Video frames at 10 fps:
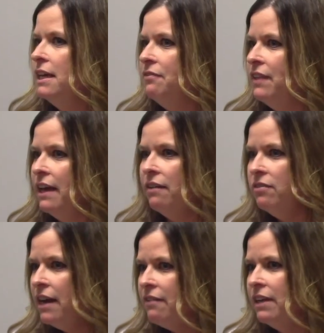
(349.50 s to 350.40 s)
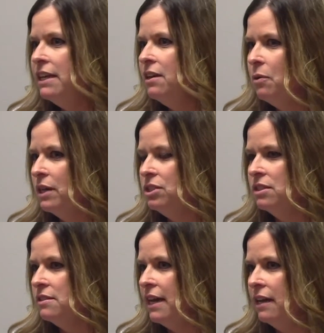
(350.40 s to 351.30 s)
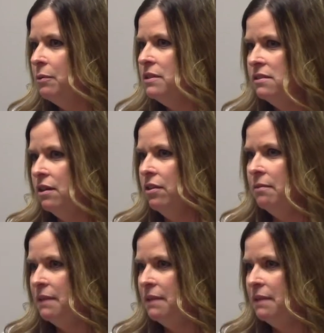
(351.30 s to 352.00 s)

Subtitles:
If they ever have any questions, I always tell them